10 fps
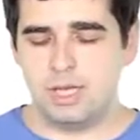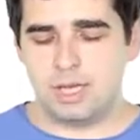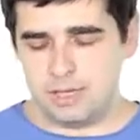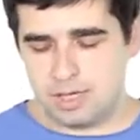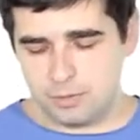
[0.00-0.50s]

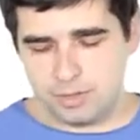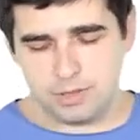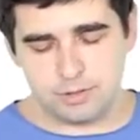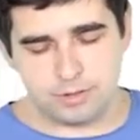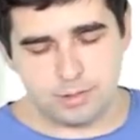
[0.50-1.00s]
And now we
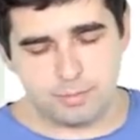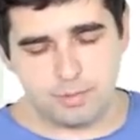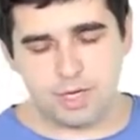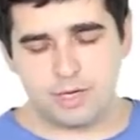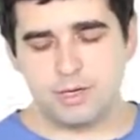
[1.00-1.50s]
need to
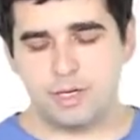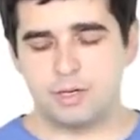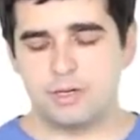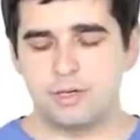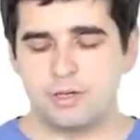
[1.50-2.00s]
compare
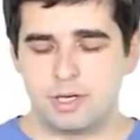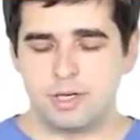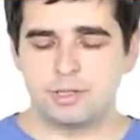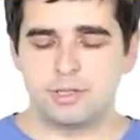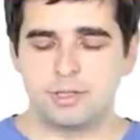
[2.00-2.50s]
our
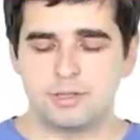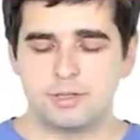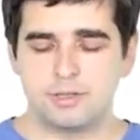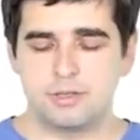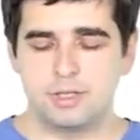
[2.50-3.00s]
current
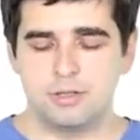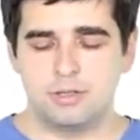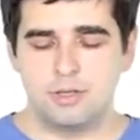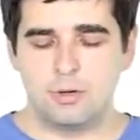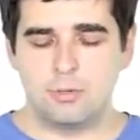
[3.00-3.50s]
character
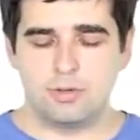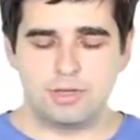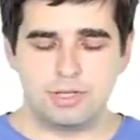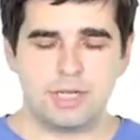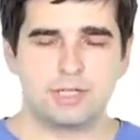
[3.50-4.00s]
C with
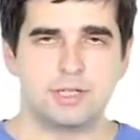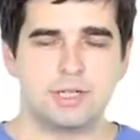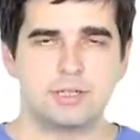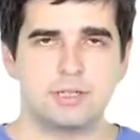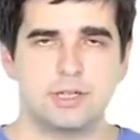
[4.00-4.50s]
the next
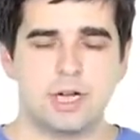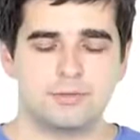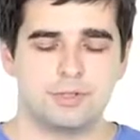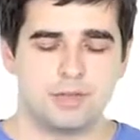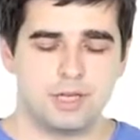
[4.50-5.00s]
character
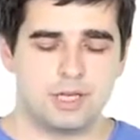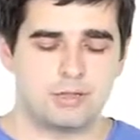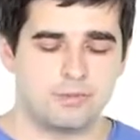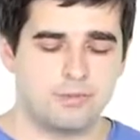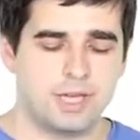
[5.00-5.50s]
after the
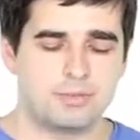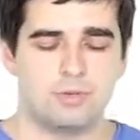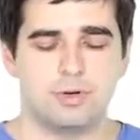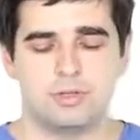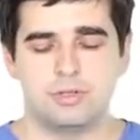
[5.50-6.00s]
end of that
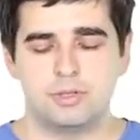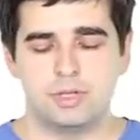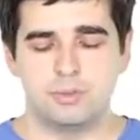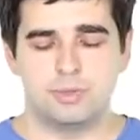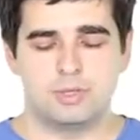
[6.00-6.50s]
border,
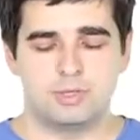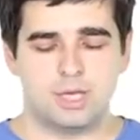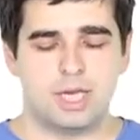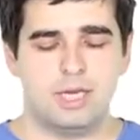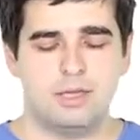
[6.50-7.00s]
which is
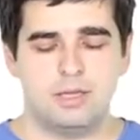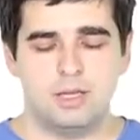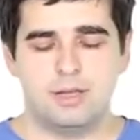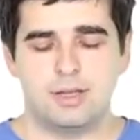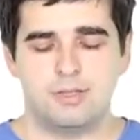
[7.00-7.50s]
A,
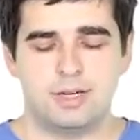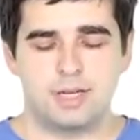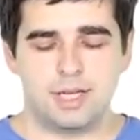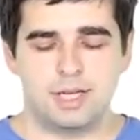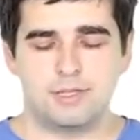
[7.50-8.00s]
and they're
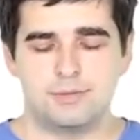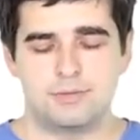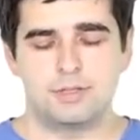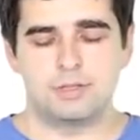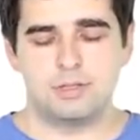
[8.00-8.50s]
again
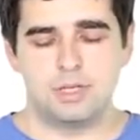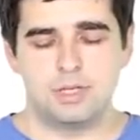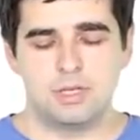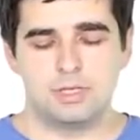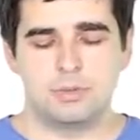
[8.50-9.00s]
different,
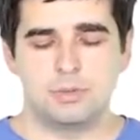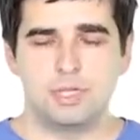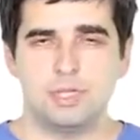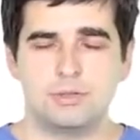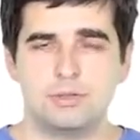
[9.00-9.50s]
so we
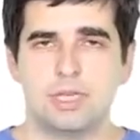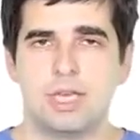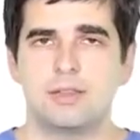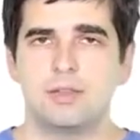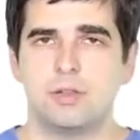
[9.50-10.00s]
need to
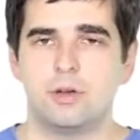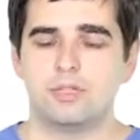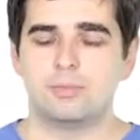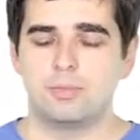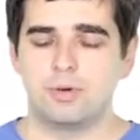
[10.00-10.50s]
take the
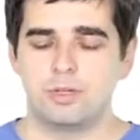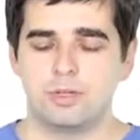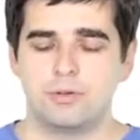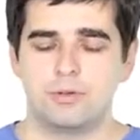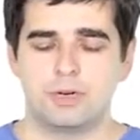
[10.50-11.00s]
longest
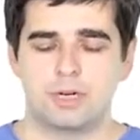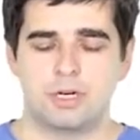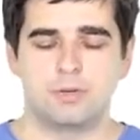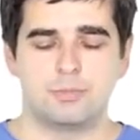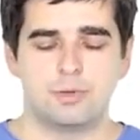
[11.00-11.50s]
border of our
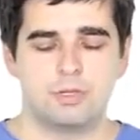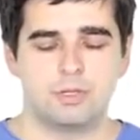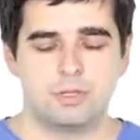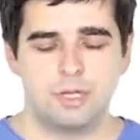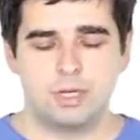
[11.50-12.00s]
current border,